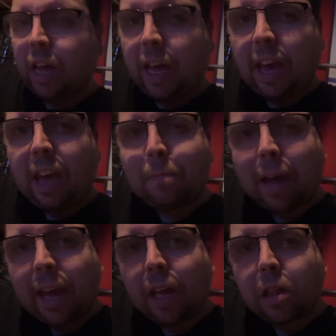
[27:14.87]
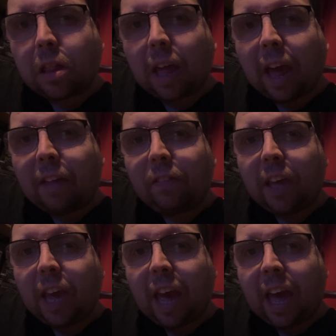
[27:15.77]
he makes at
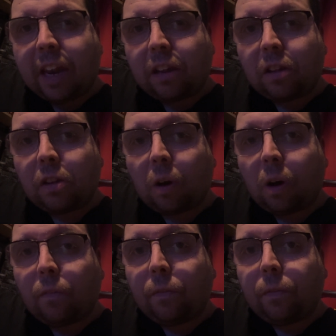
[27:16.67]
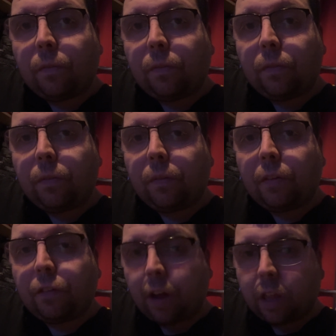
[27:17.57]
the end of the
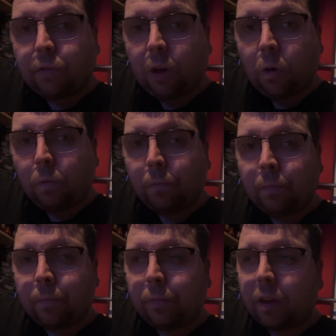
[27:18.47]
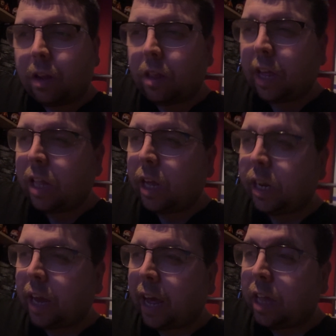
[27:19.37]
first film,
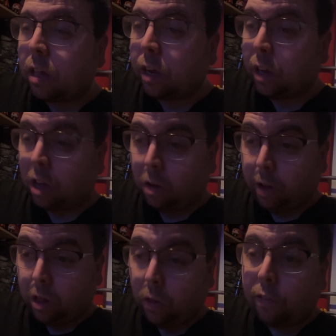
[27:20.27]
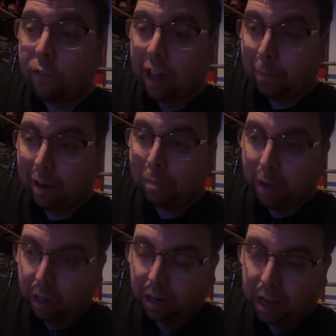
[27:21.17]
stating that he's going to go into the family
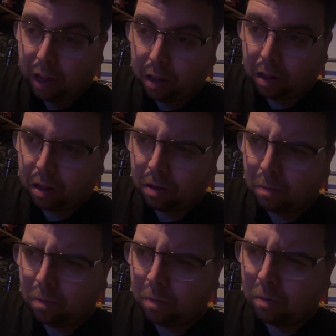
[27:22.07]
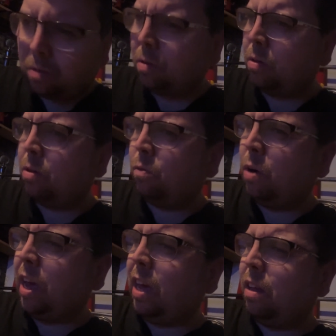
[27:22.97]
business.
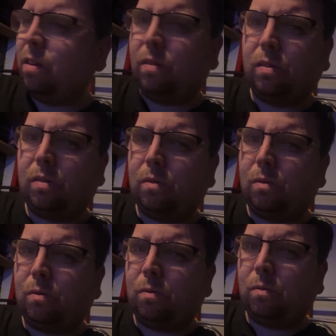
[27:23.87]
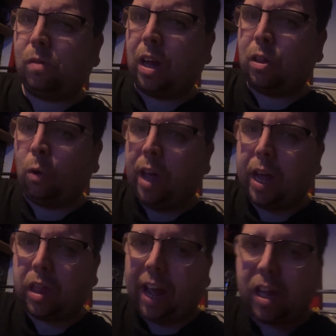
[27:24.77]
Wait, a toy
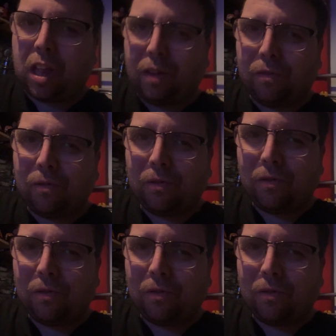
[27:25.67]
executive?